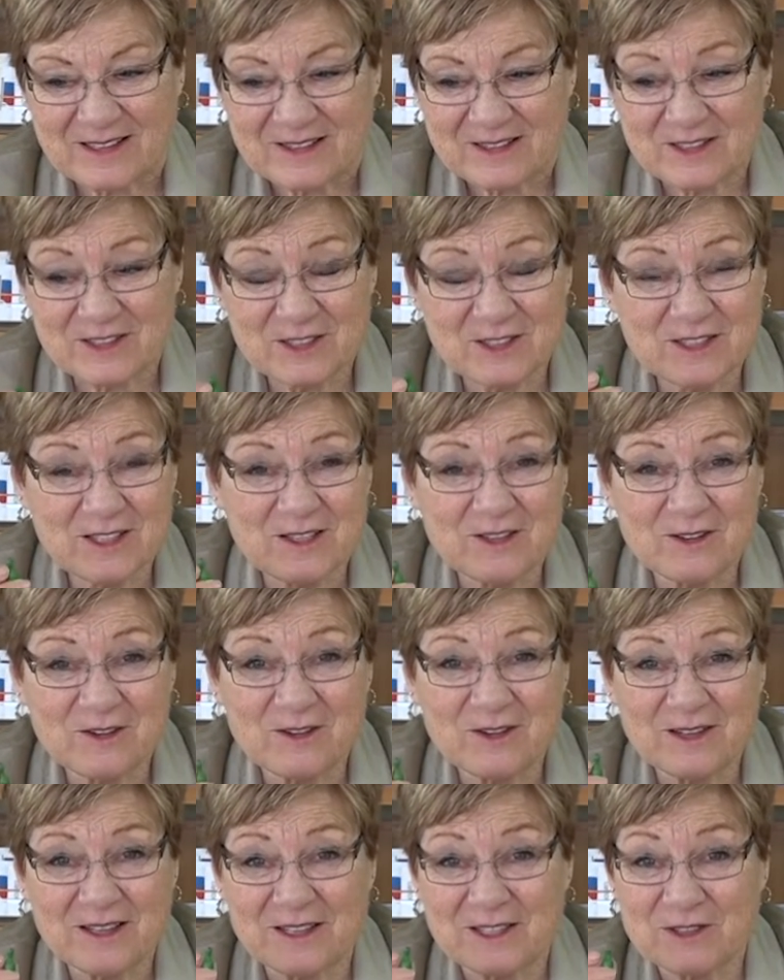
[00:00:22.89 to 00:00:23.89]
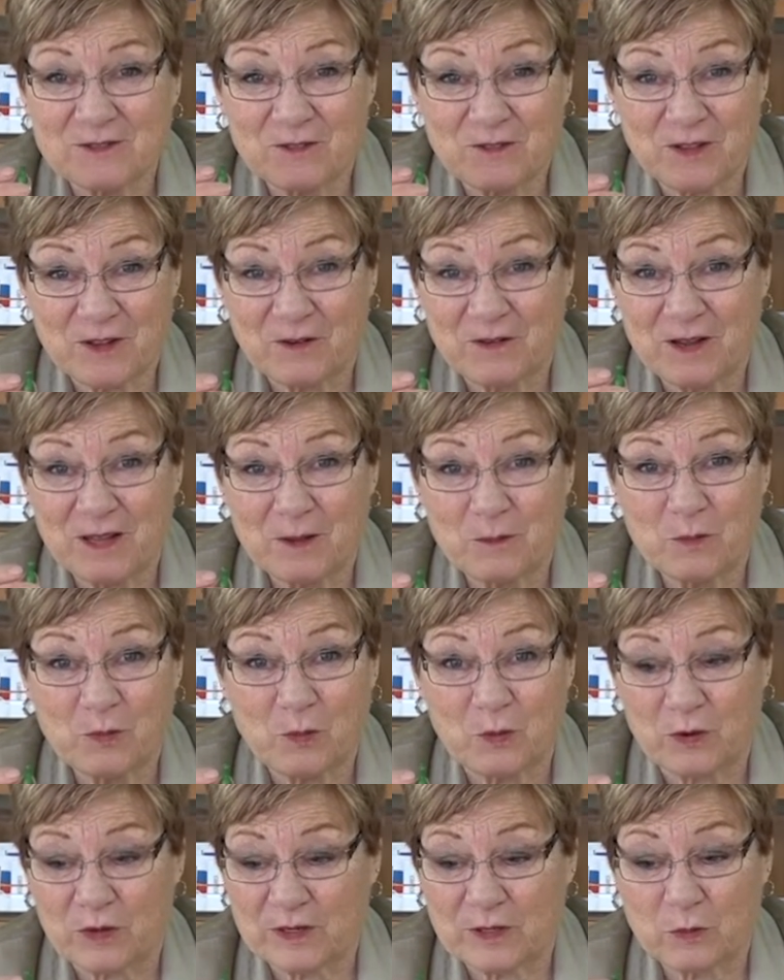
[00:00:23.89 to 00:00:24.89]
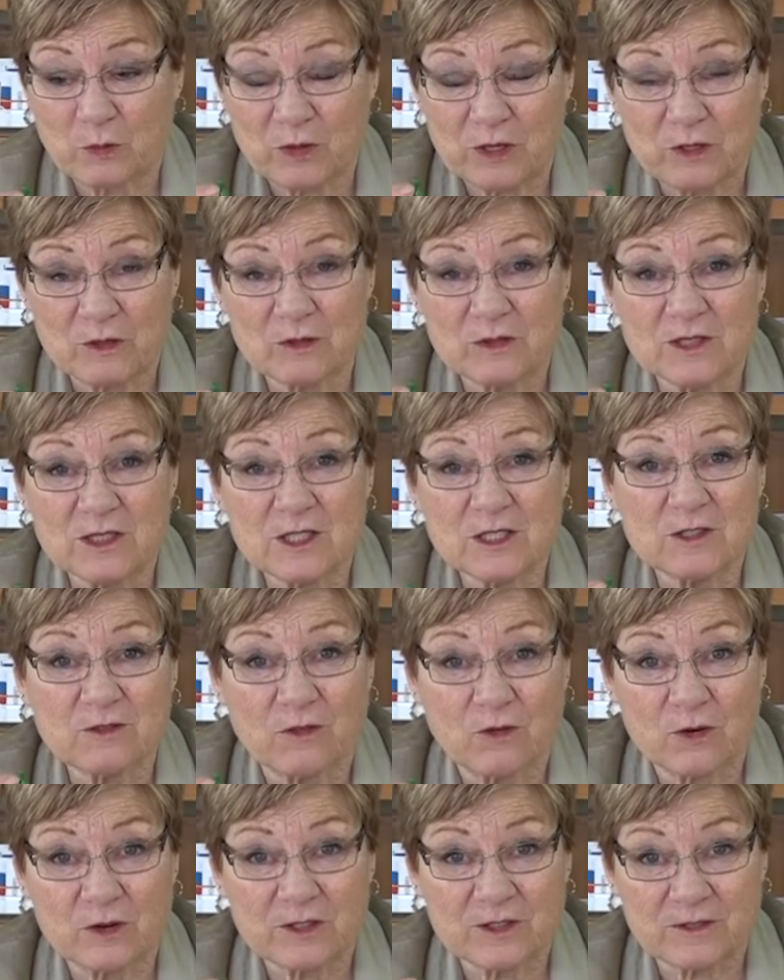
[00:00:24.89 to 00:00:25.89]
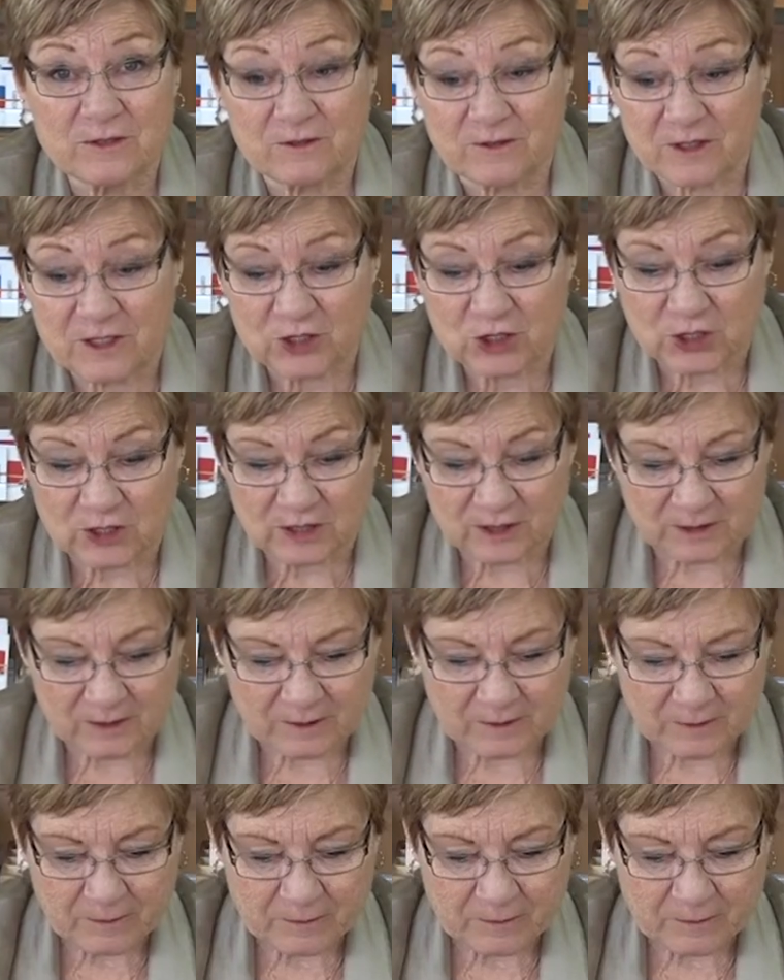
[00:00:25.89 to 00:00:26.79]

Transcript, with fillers: The skittle is very important and we use this for division.